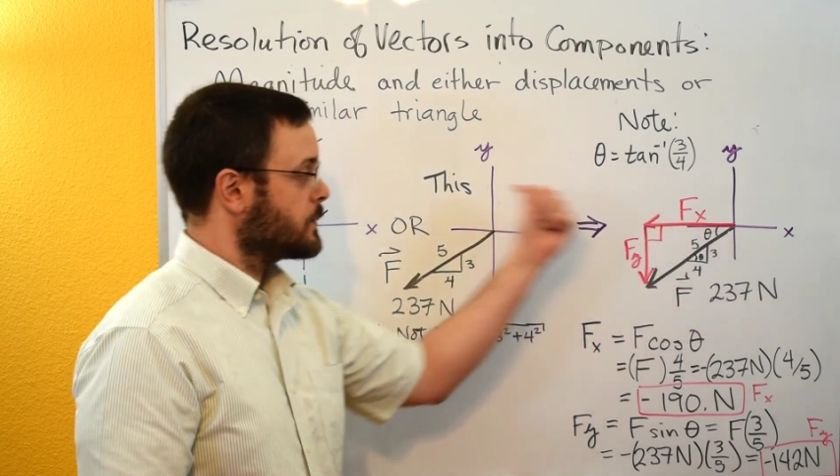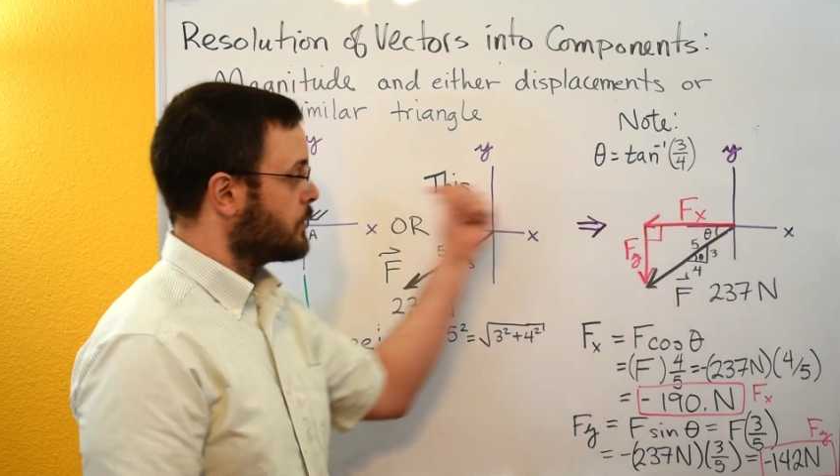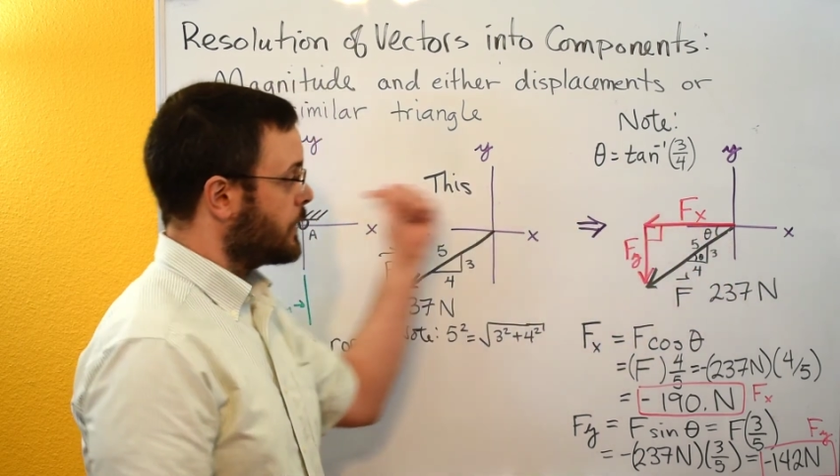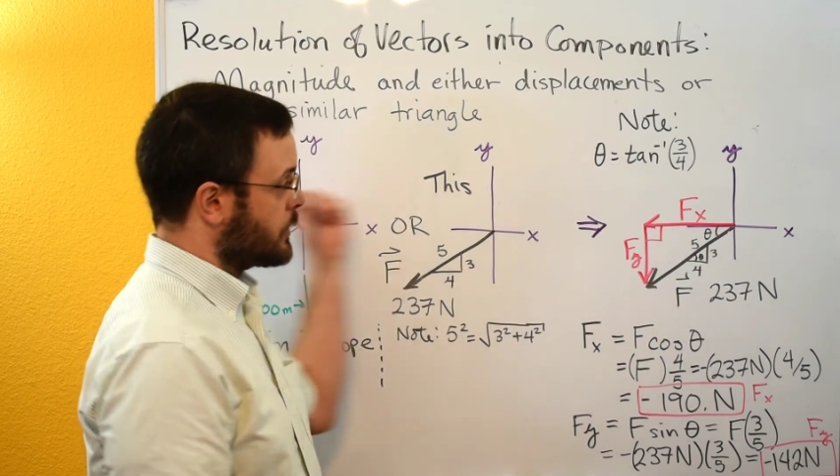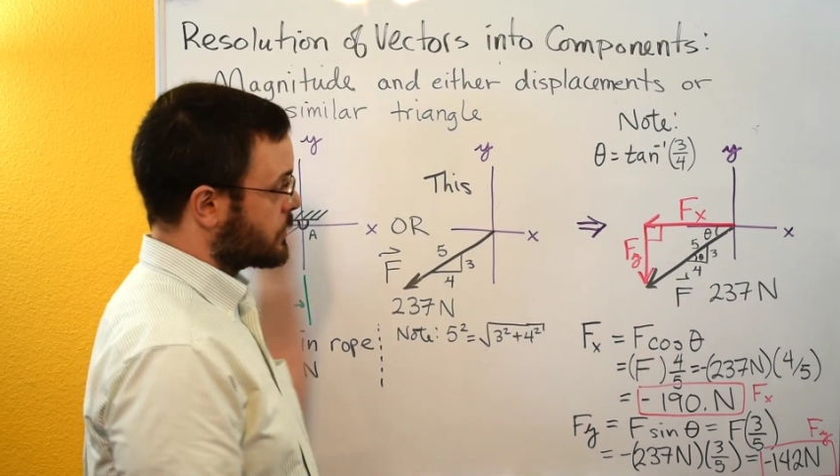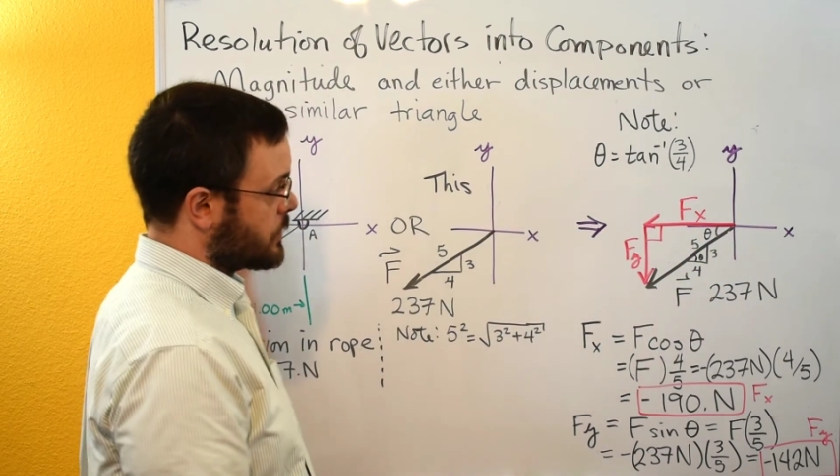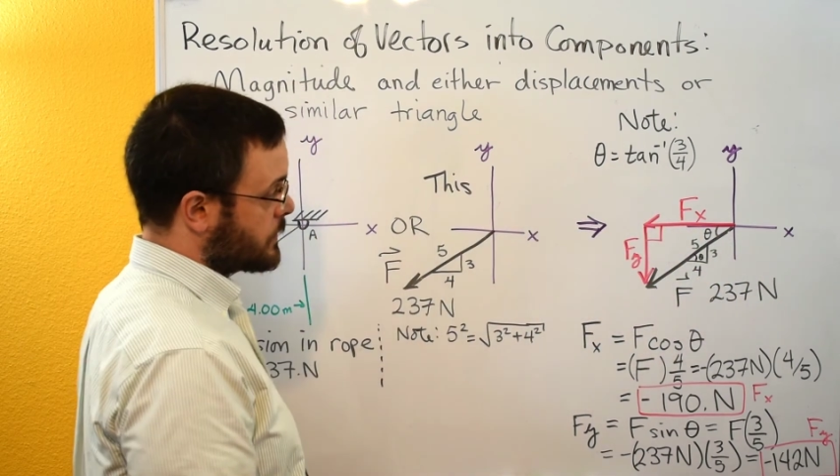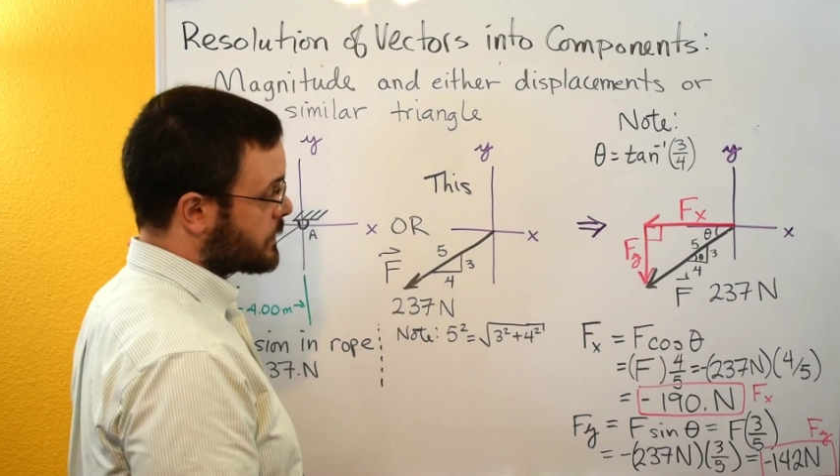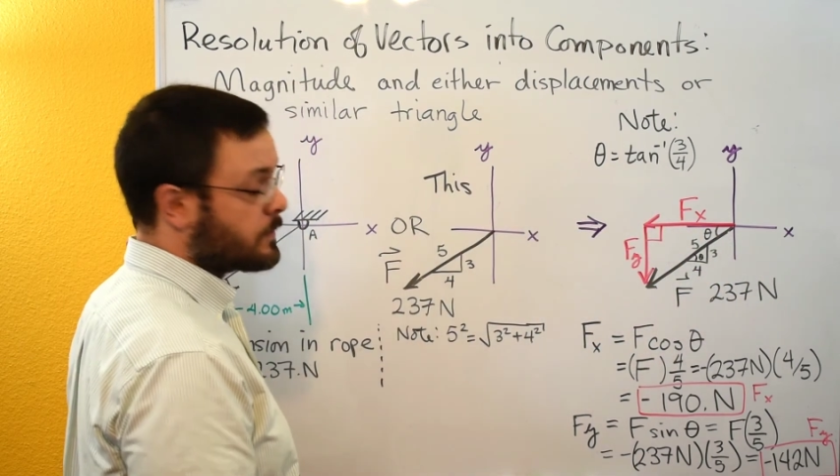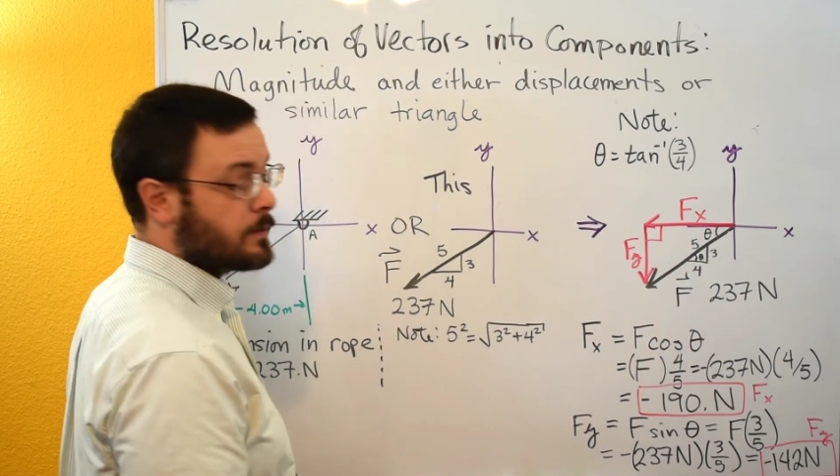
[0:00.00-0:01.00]

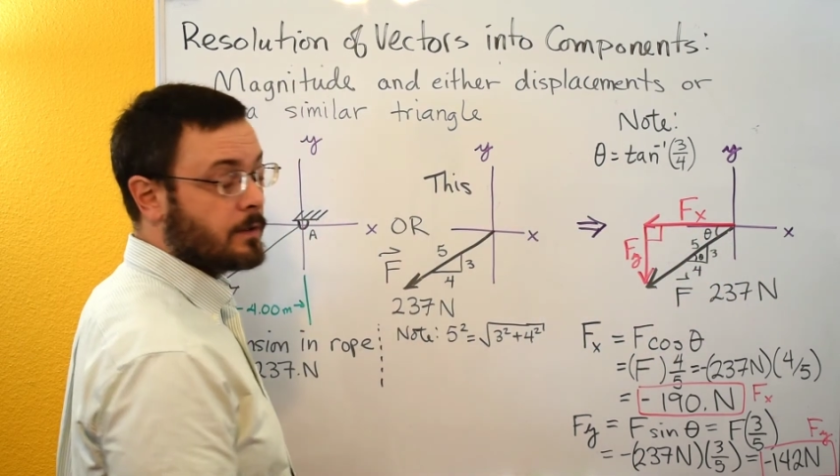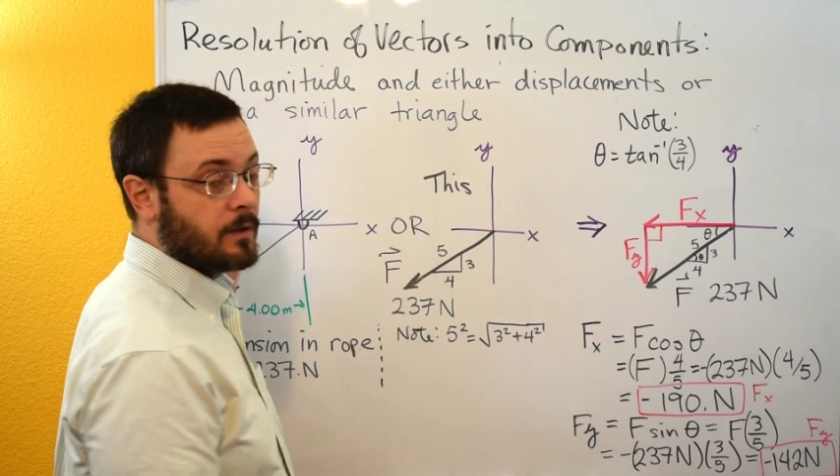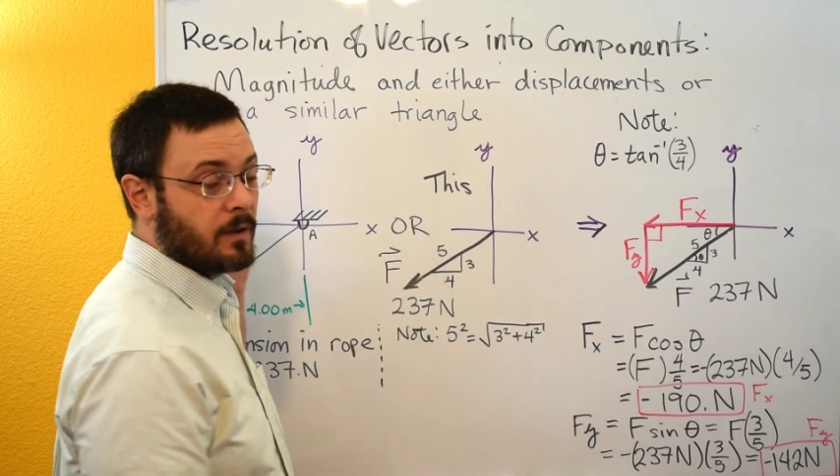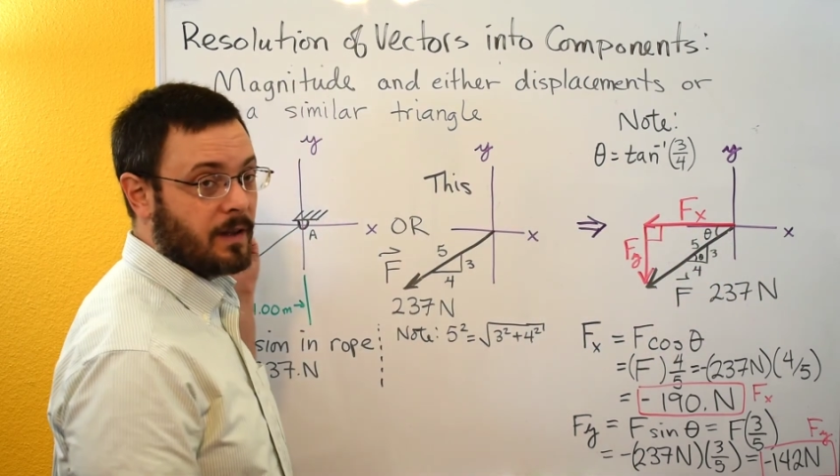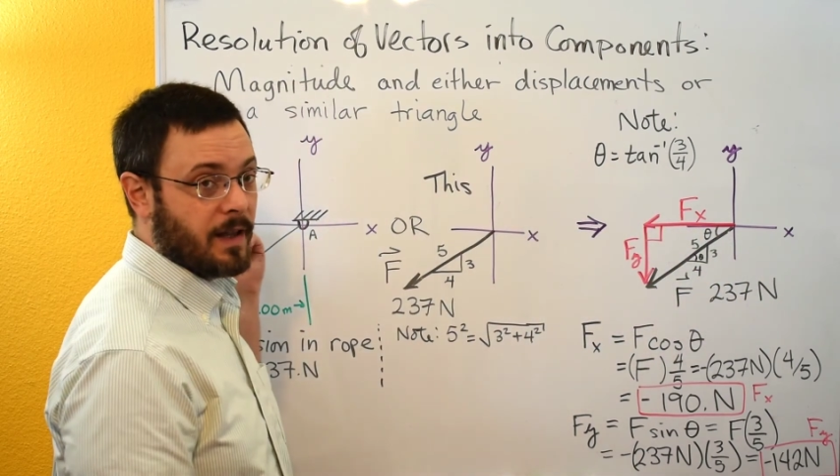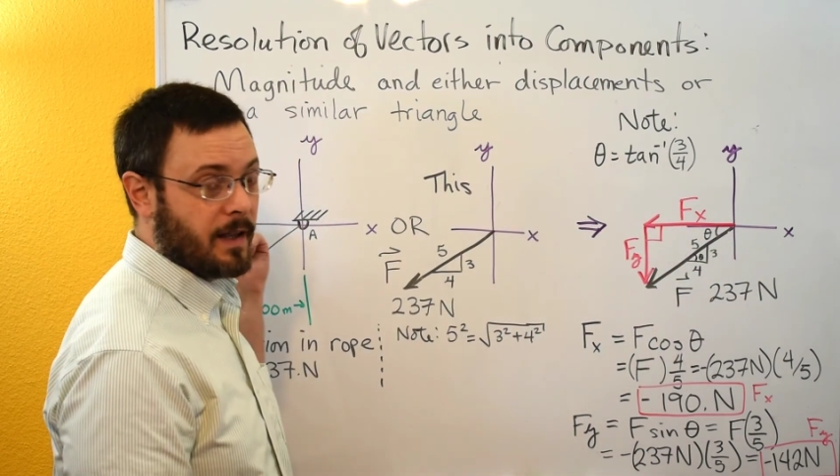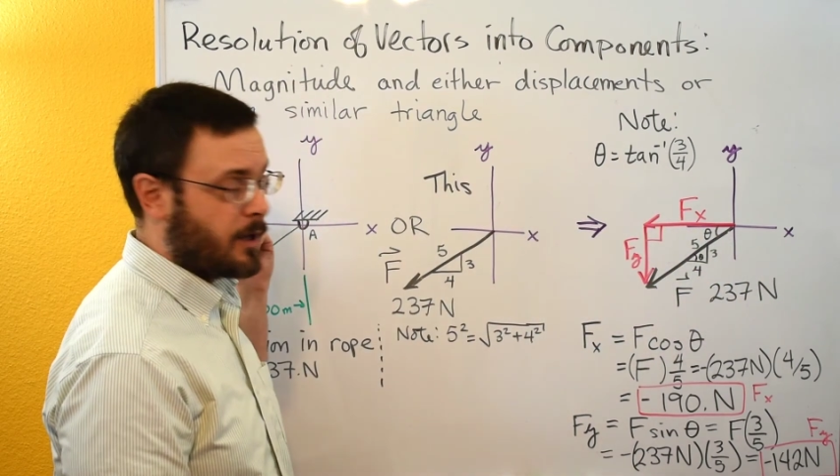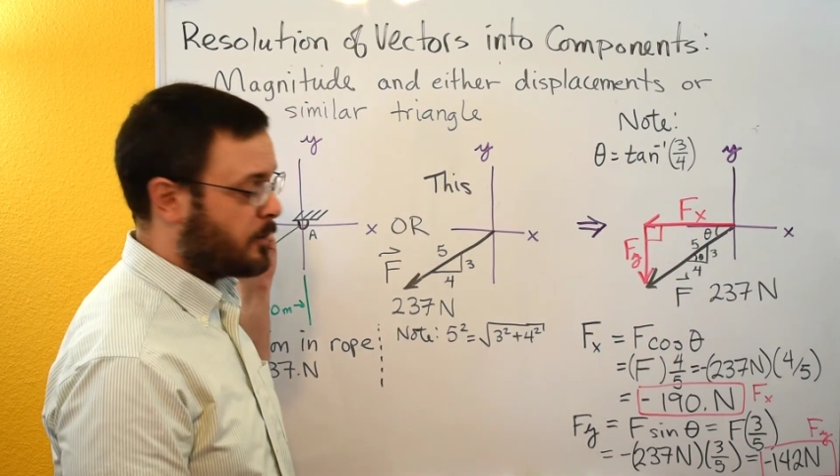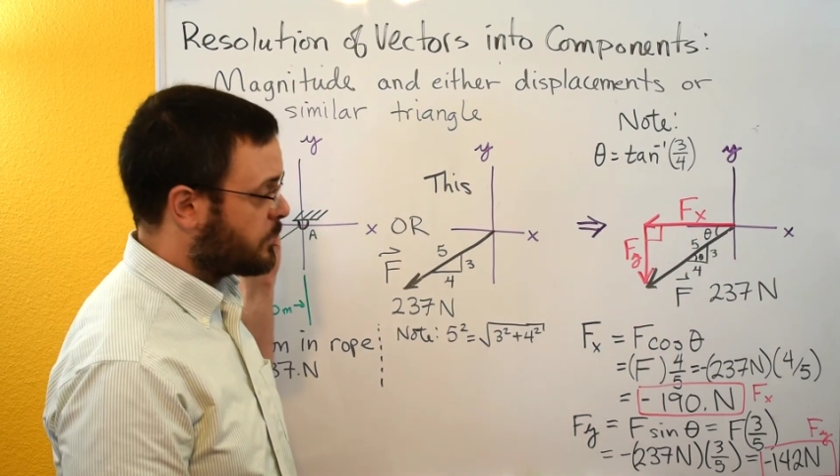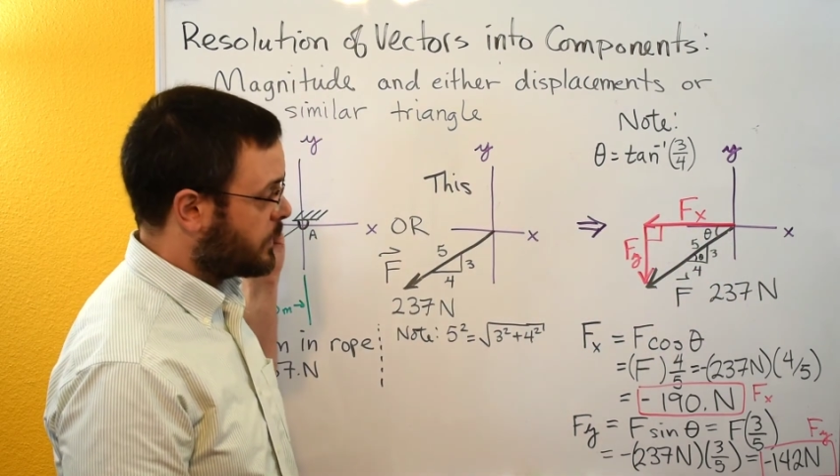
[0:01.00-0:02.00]
direction to the left,